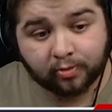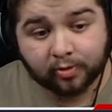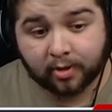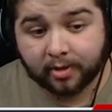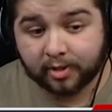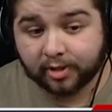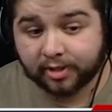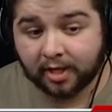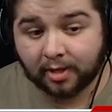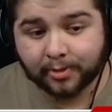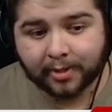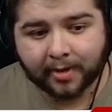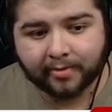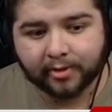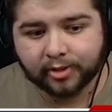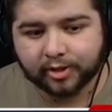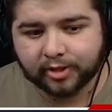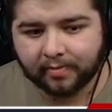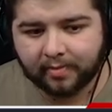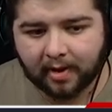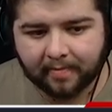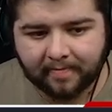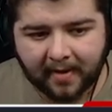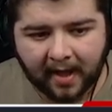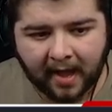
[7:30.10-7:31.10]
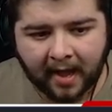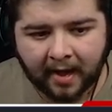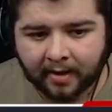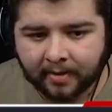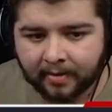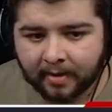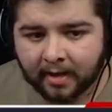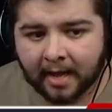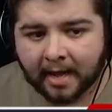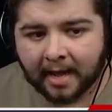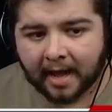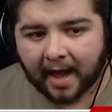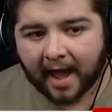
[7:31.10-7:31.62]
we're going to see a very similar pattern,
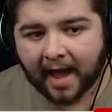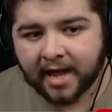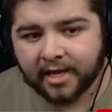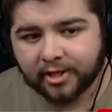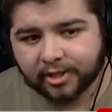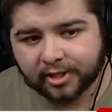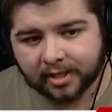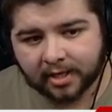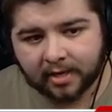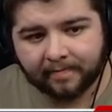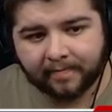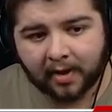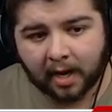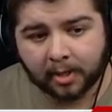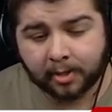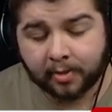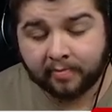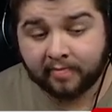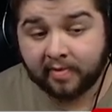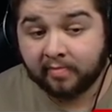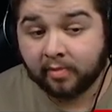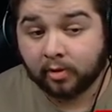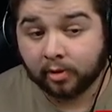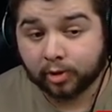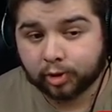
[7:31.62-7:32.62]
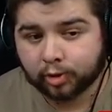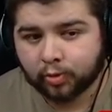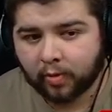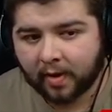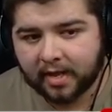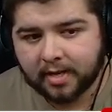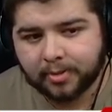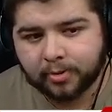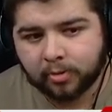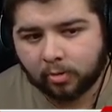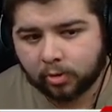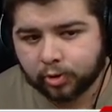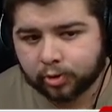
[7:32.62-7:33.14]
8 and above. I mean, we've got
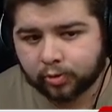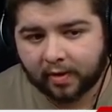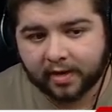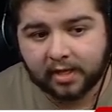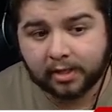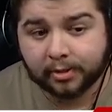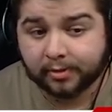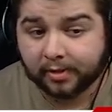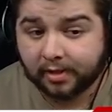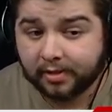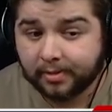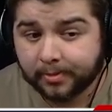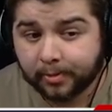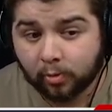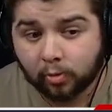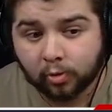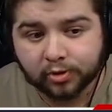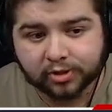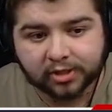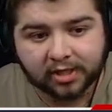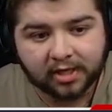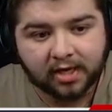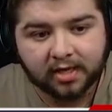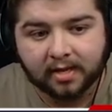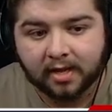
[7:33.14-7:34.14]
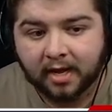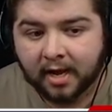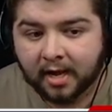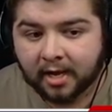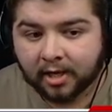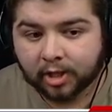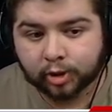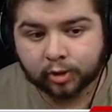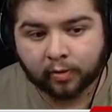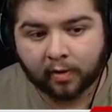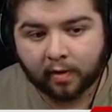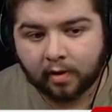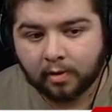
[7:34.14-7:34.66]
24, 23, 14,
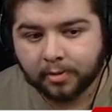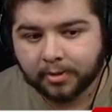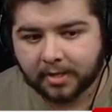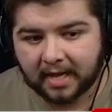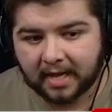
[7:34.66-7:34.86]
12,